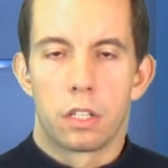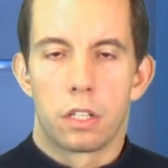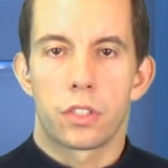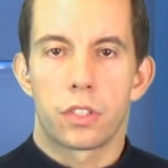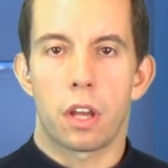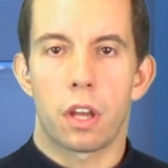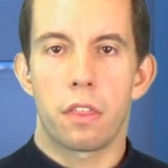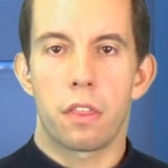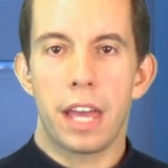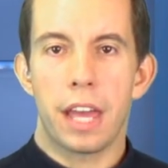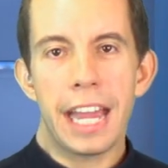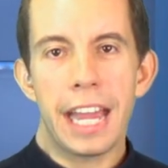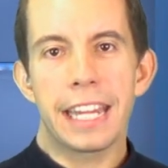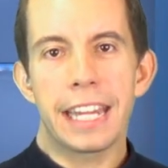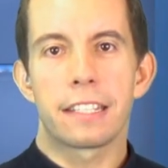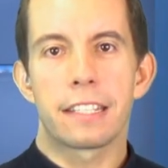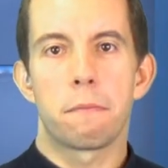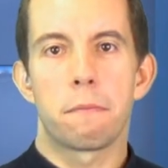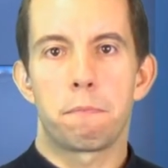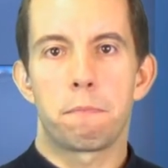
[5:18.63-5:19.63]
So that
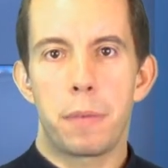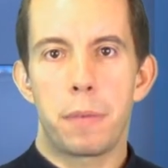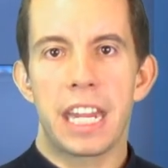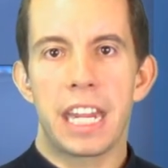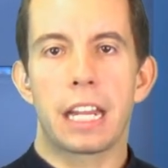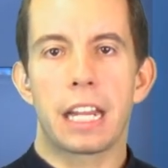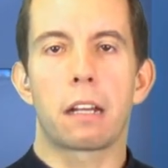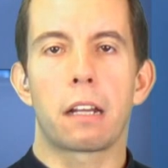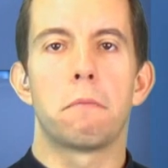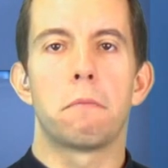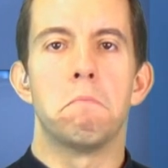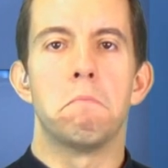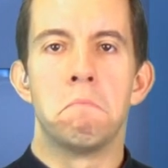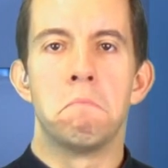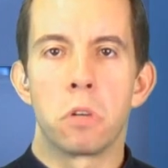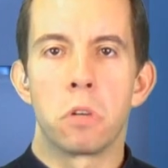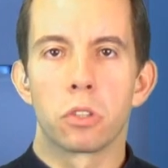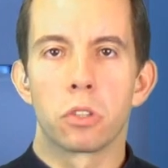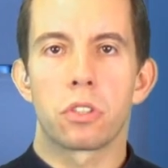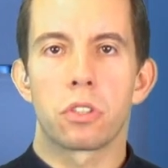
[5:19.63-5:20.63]
is a big
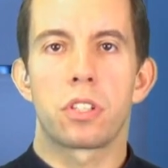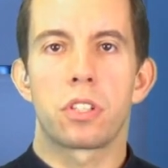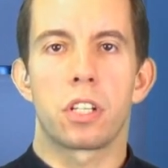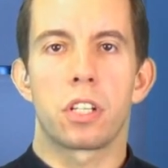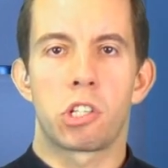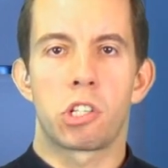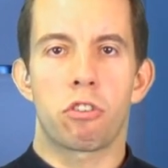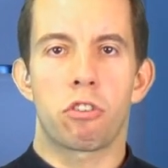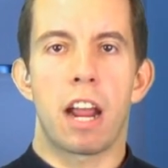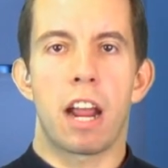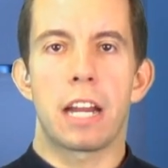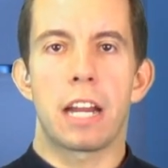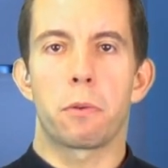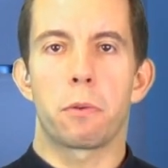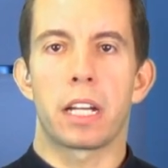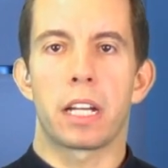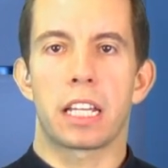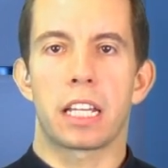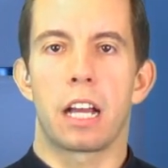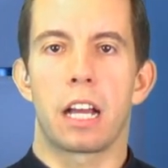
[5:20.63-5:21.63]
monster trade
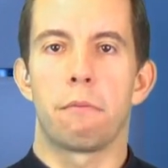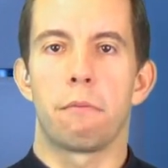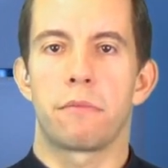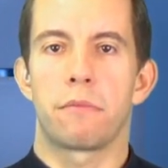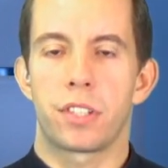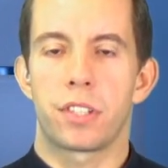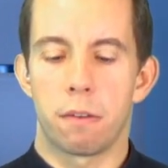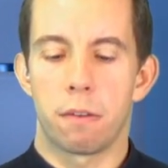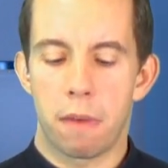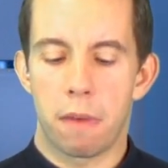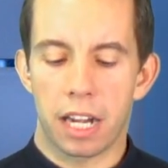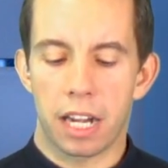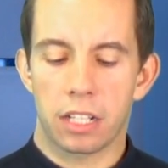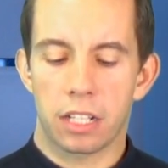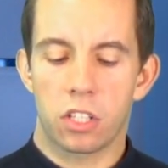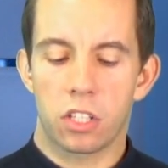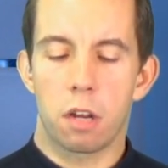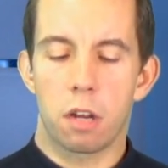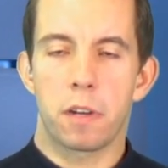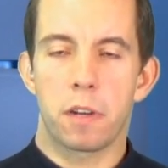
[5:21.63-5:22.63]
when it comes to money.
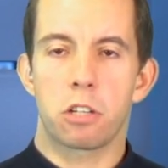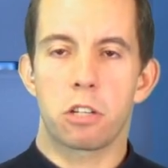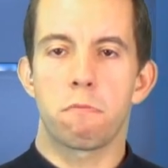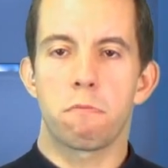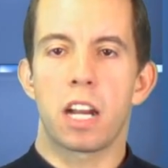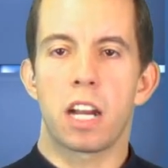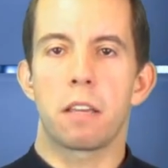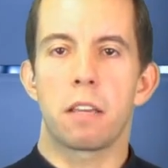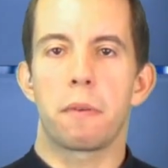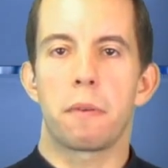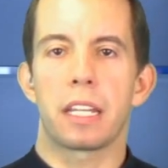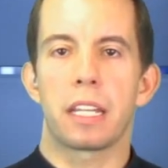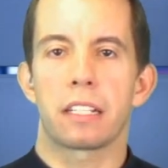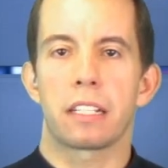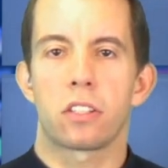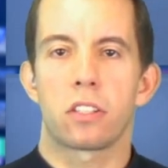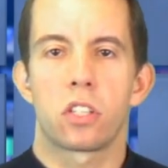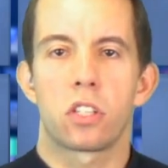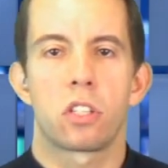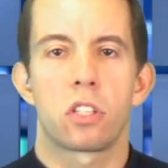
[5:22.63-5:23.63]
So much money being
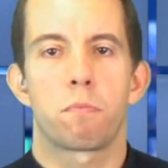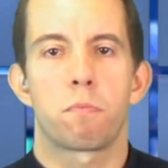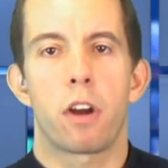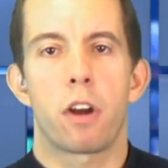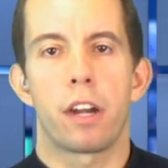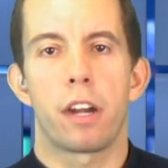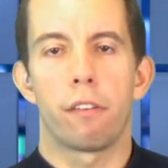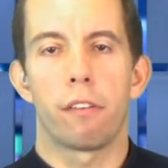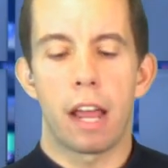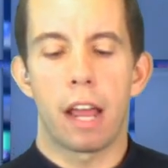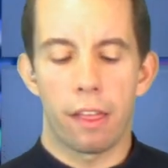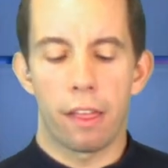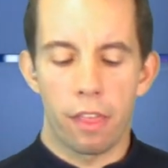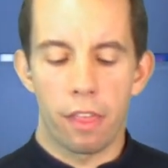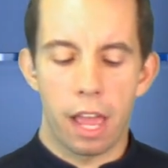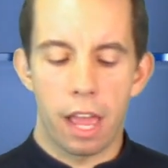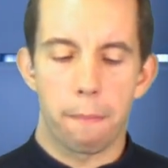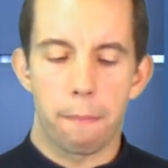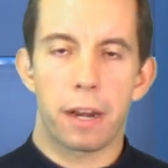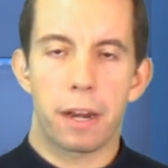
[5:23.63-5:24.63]
spread around
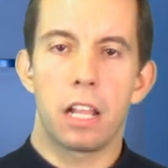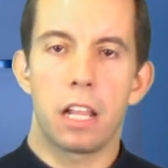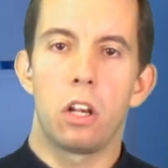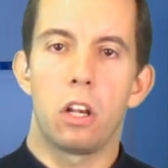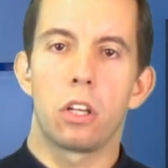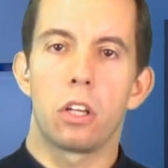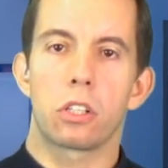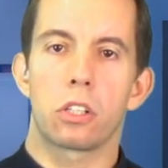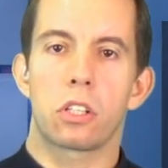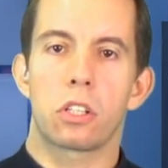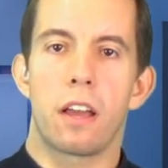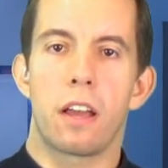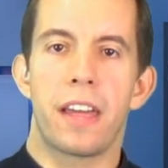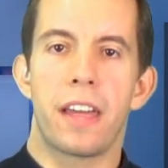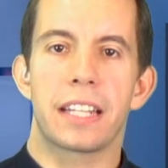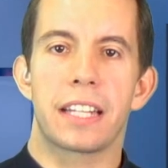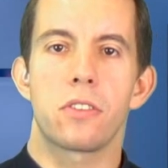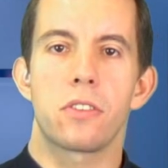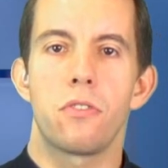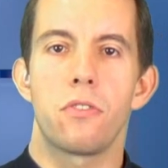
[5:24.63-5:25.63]
there. But it looks like
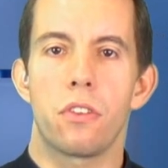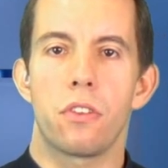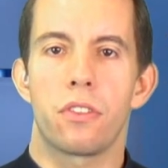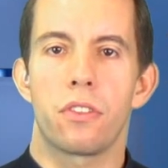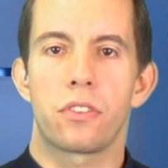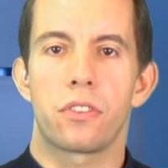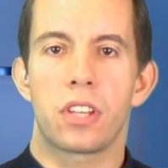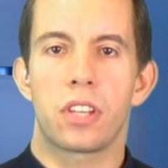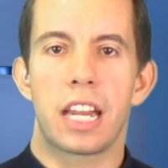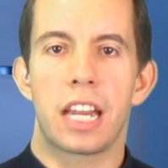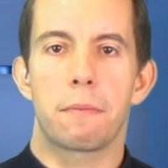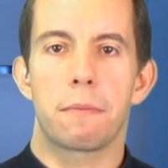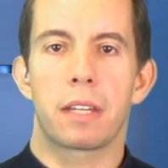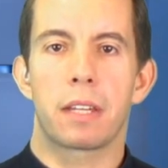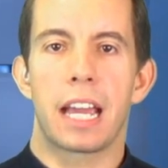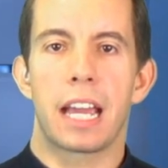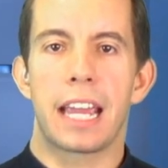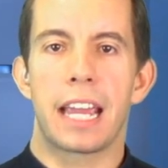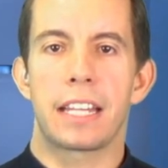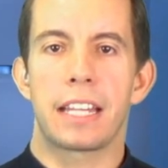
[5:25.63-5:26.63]
that's not the same
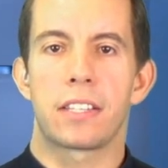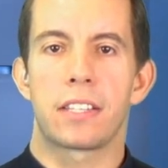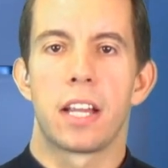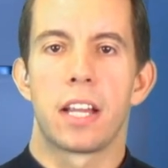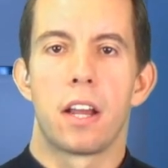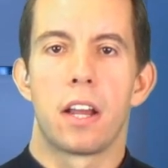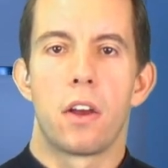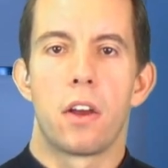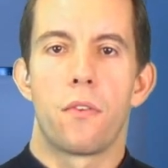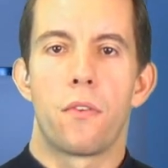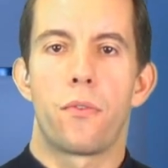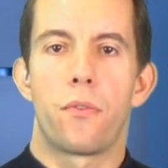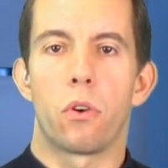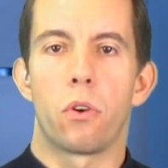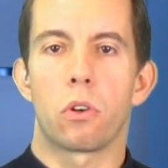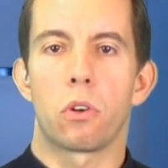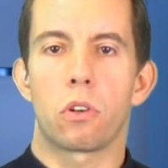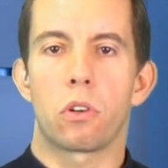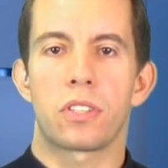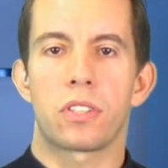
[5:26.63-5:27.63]
case
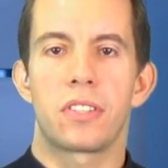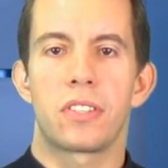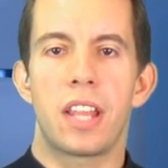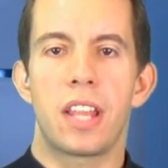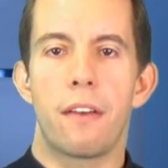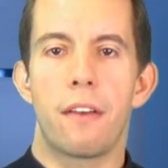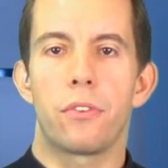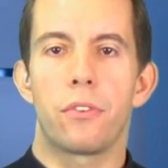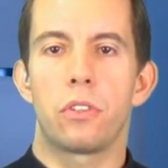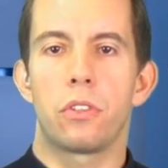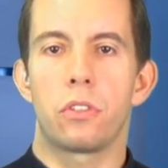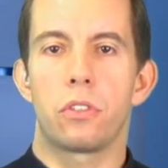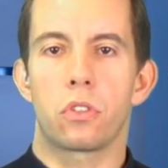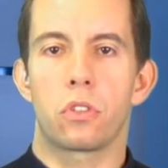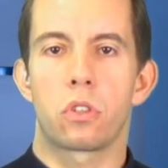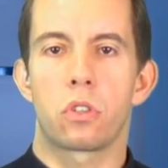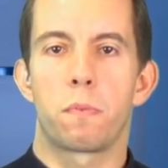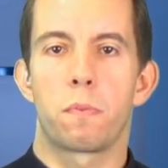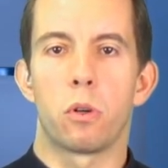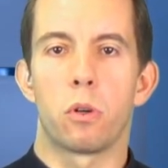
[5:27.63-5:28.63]
for 7
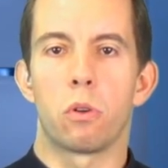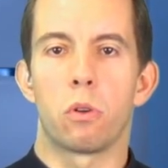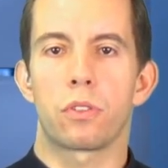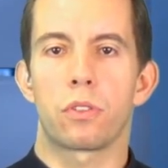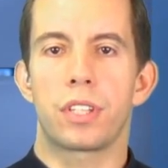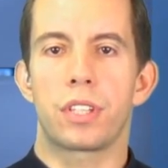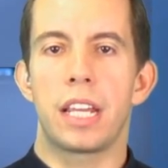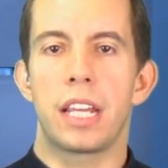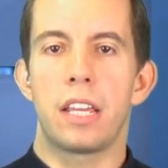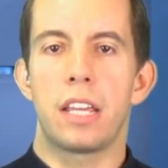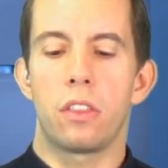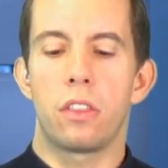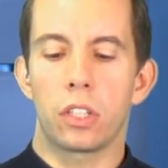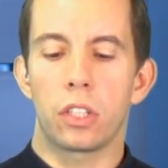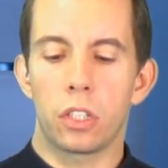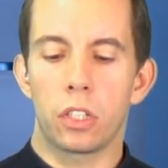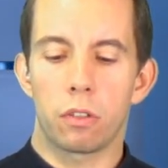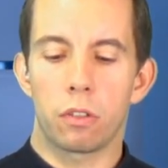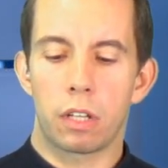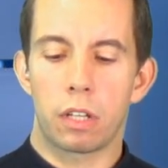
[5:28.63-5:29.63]
sports in
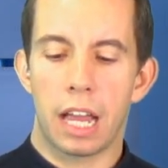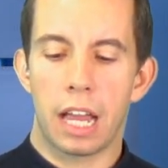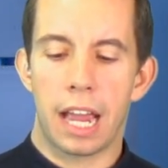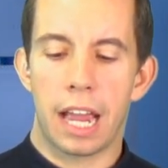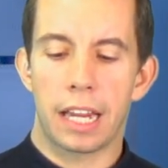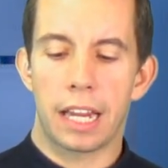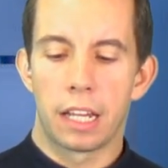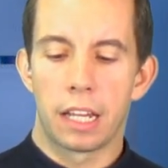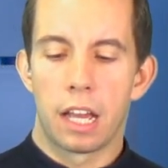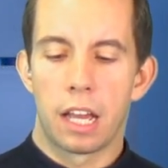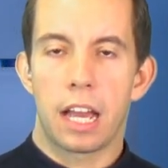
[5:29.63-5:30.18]
the UK.